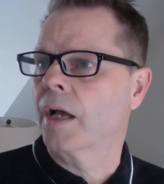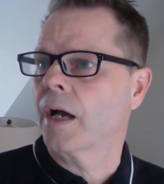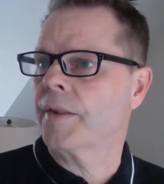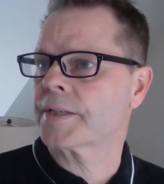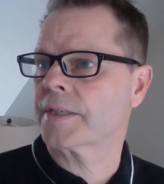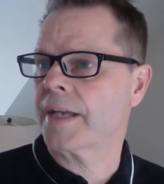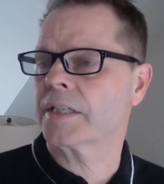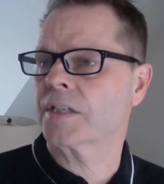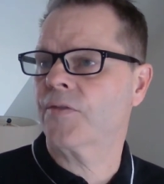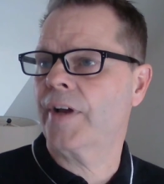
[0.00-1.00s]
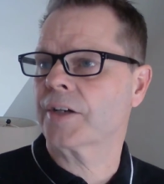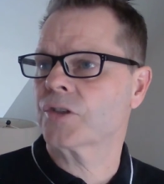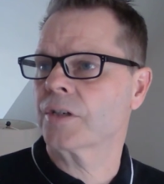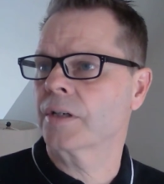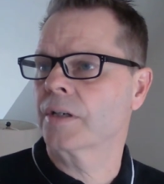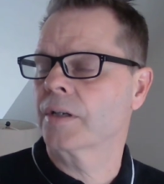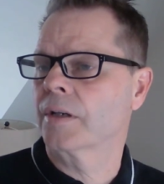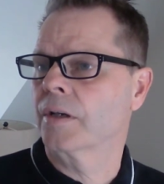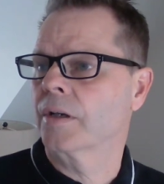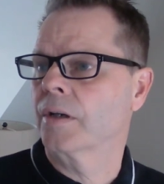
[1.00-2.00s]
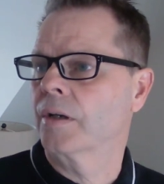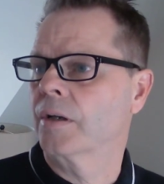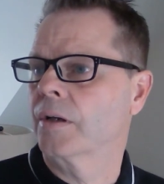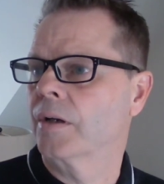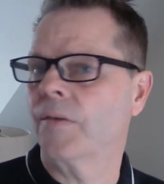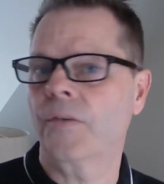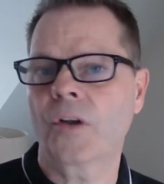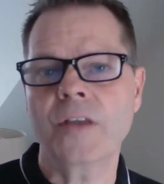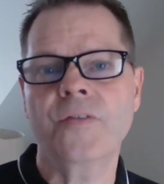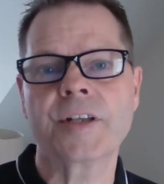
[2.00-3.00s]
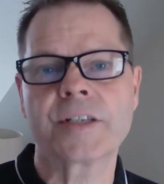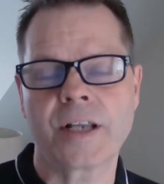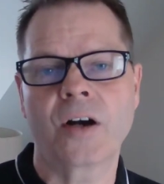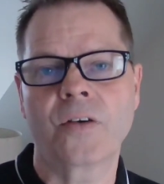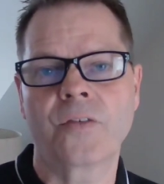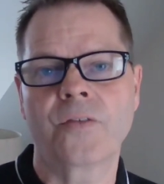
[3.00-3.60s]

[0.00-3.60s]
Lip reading: and the satisfaction of life itself.